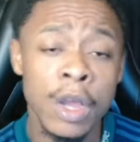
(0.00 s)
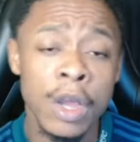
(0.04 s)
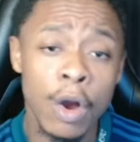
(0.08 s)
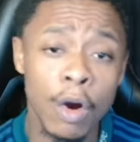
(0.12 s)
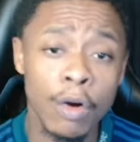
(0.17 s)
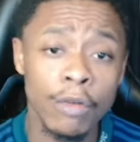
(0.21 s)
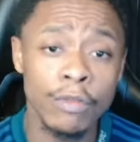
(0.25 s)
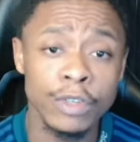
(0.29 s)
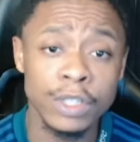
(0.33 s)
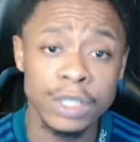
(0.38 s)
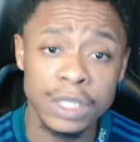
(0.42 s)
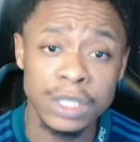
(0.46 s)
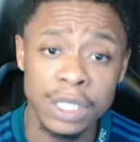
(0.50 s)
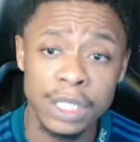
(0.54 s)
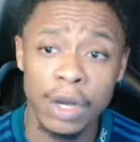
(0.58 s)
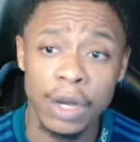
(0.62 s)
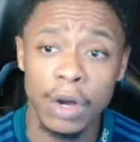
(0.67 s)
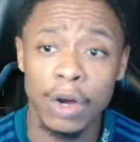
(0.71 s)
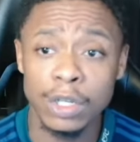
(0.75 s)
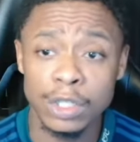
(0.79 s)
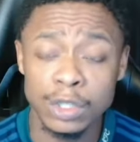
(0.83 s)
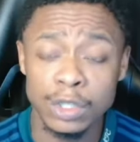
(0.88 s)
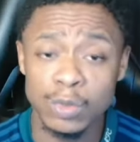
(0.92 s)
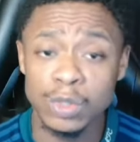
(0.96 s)
Obviously,
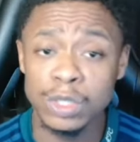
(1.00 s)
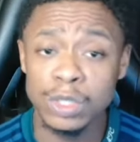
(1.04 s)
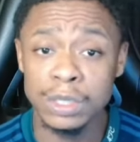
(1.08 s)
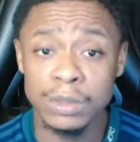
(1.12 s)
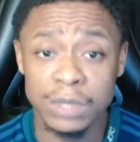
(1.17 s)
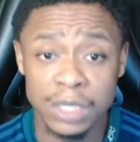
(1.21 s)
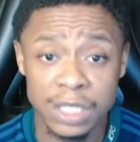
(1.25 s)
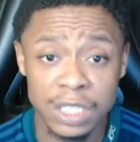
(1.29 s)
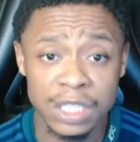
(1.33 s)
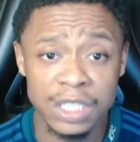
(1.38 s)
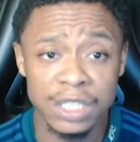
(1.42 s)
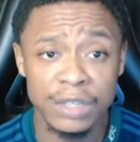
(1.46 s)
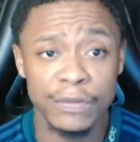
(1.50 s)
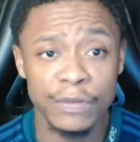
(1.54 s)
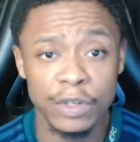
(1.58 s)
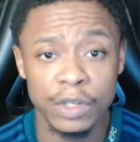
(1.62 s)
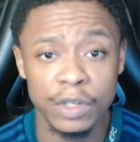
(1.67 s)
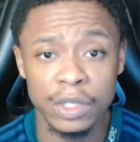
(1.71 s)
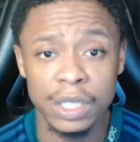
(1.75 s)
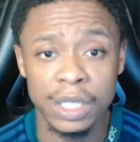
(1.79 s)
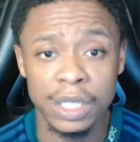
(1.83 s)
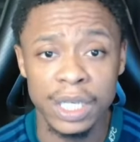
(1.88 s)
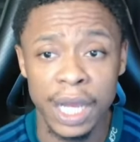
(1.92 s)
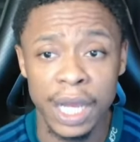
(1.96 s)
ours was
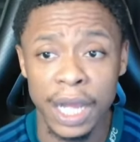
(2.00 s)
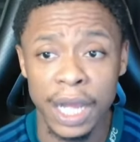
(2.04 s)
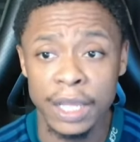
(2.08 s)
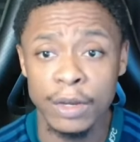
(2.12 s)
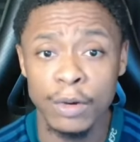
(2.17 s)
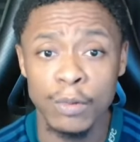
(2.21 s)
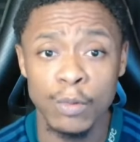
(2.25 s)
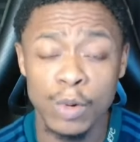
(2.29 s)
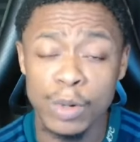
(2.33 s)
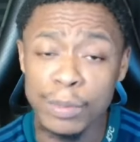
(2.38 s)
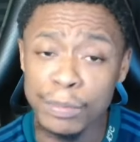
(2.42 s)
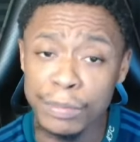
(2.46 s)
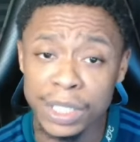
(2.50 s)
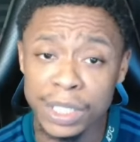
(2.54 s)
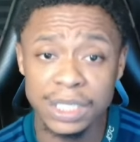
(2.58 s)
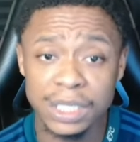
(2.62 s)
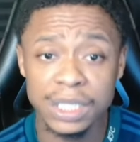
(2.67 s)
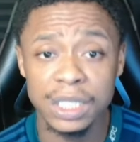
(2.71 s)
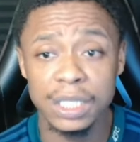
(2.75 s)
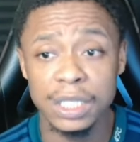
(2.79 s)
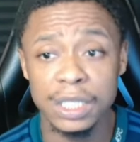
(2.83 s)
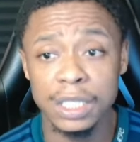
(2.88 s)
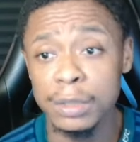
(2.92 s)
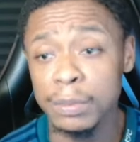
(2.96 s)
significantly higher. We're
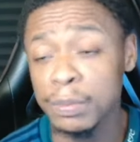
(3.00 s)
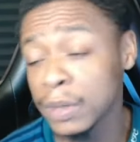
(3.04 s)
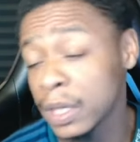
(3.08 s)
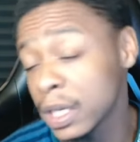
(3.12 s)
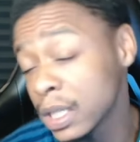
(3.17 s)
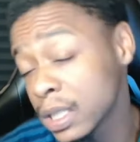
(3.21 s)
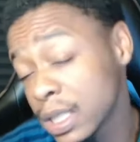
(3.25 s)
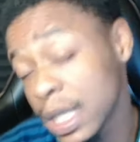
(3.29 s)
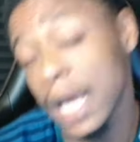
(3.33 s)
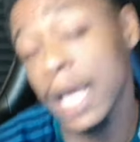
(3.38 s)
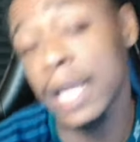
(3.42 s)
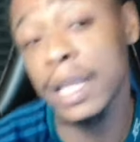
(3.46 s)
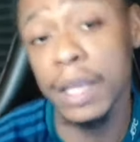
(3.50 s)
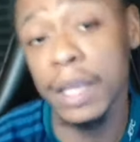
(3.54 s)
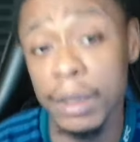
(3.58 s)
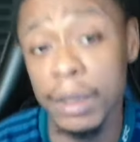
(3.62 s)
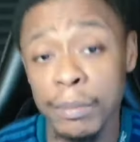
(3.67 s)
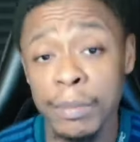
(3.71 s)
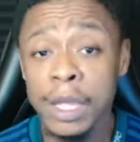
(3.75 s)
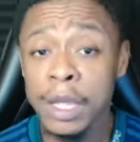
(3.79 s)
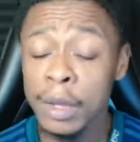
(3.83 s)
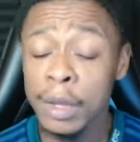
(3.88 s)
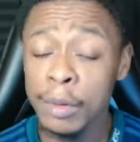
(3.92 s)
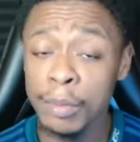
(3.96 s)
missing key players like them.